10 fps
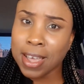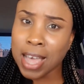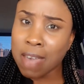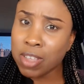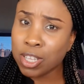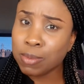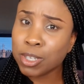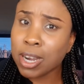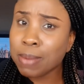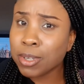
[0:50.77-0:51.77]
have you
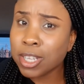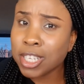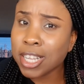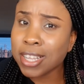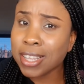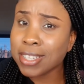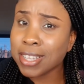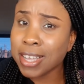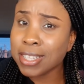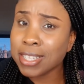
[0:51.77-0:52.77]
subscribed to the channel as
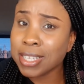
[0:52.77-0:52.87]
yet?